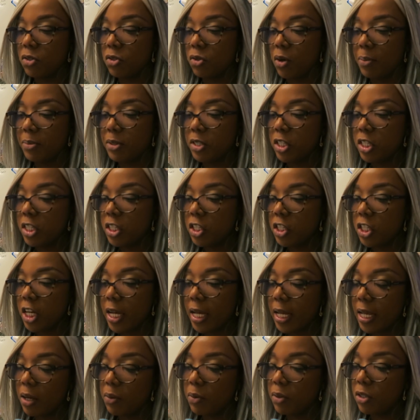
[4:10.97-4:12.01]
So I'm just
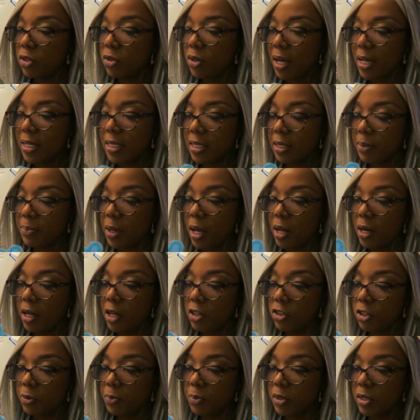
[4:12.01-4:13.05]
checking in with you guys. I'm not
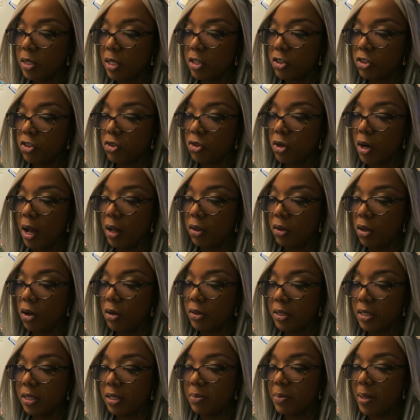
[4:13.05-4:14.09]
100% sure how
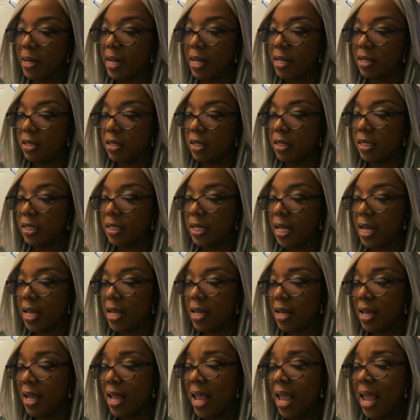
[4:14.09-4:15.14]
long this meeting is gonna
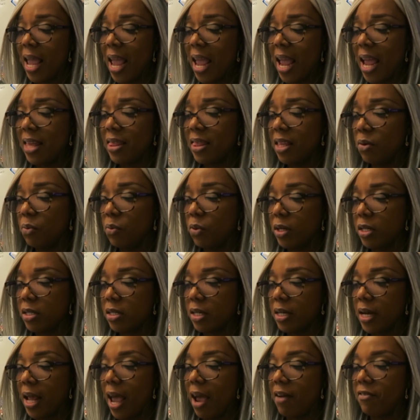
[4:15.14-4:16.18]
take and then what is
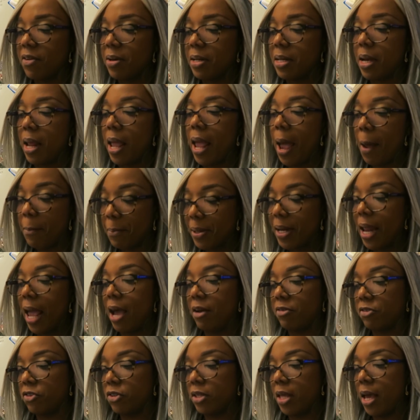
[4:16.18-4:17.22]
gonna happen
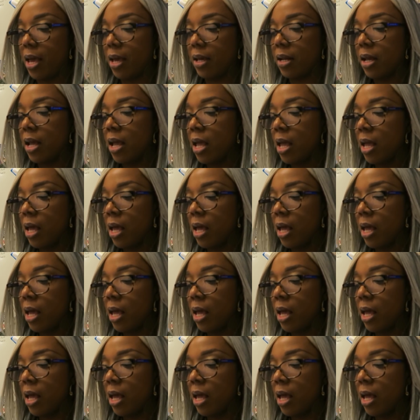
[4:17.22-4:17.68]
after that.